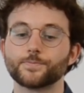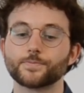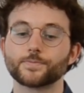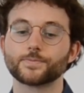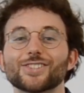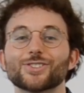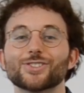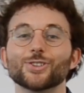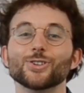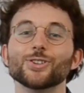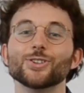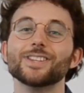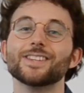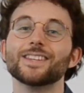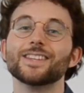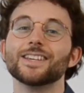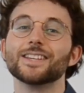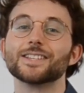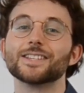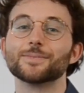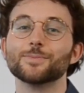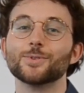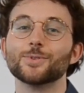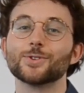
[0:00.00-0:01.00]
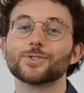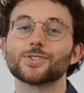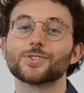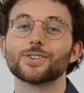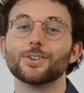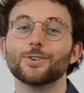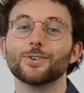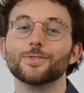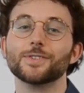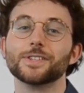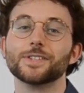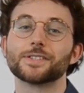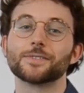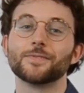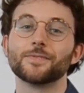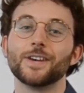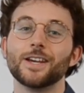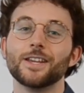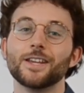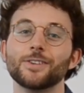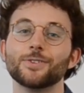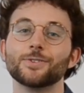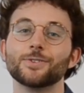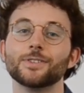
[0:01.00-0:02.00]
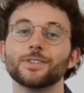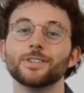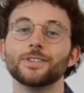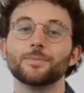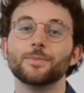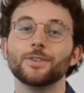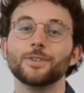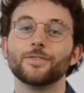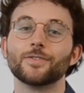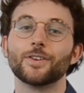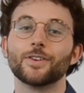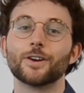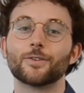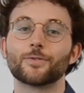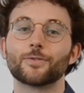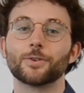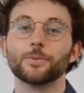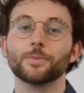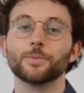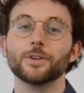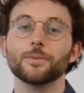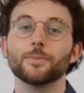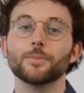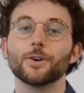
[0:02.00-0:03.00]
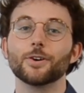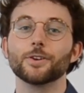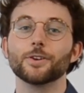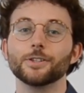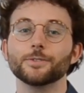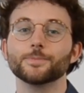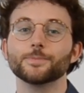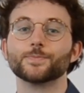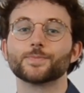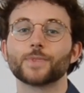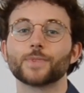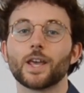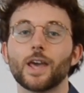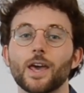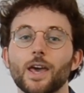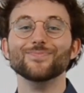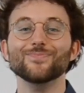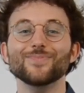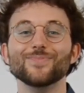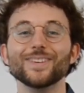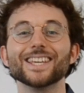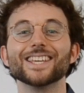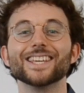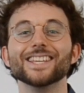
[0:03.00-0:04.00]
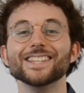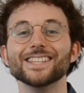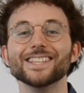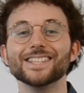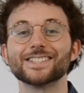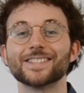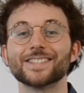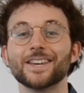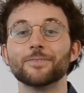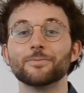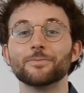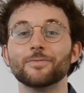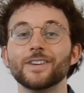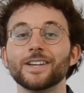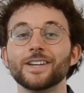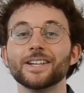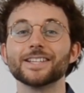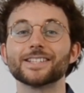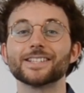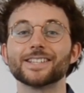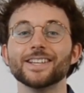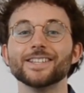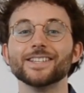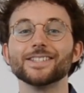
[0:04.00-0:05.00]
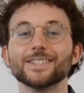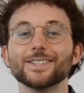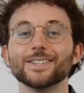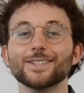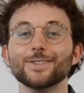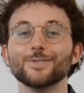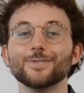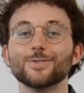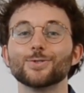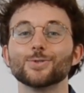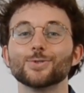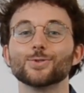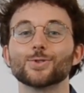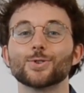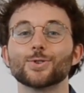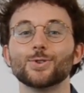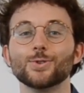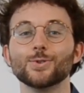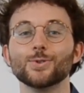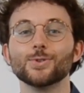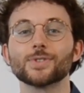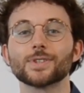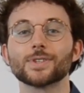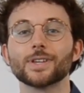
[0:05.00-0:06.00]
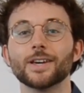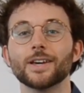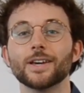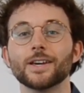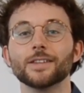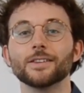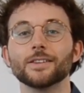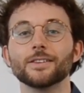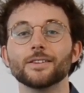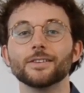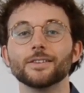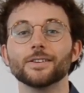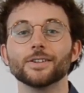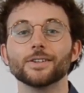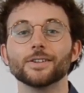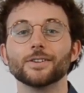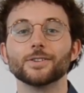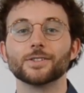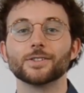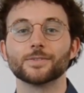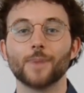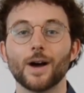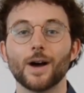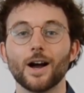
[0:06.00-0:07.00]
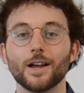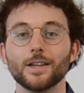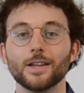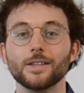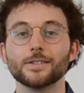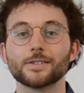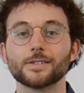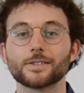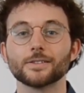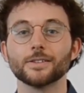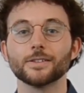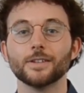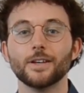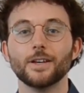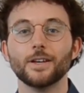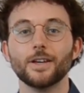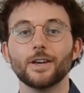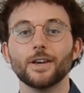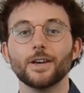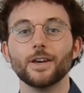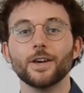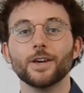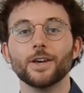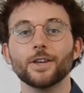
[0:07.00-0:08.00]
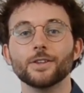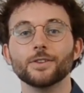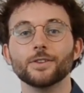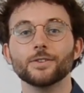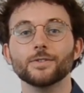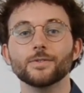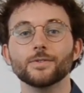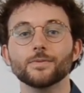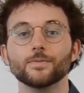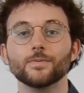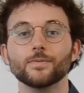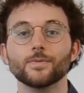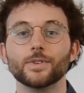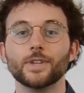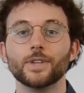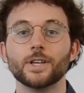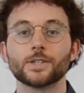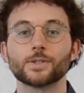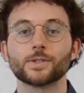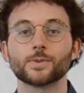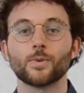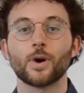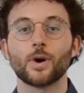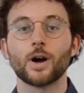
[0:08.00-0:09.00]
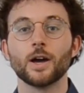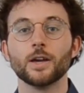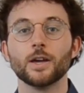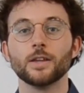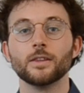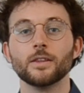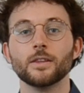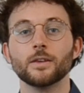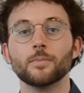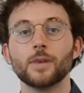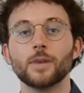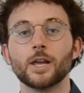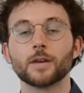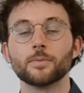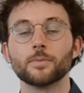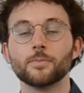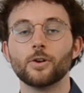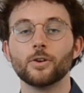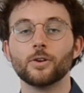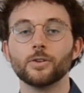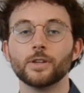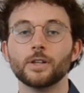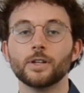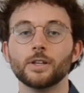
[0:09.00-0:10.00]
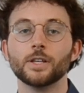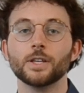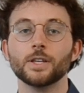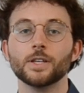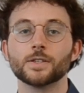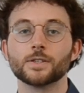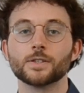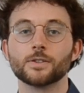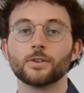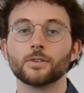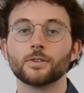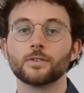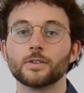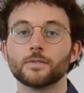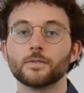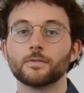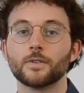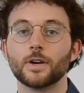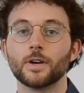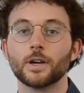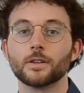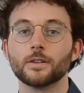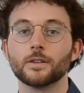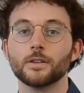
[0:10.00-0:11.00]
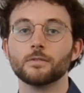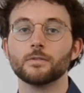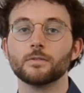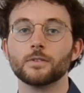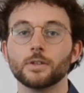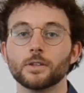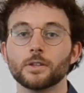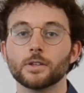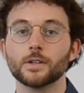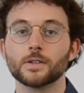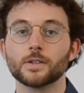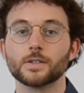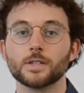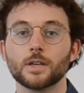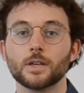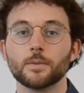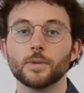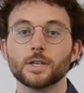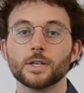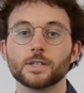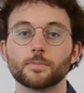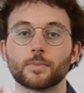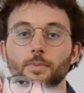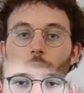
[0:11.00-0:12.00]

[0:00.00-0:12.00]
So it takes most of its value deeply far from the money, making this term very sensitive to skews and smiles, and that's why the black model is not effective in CMS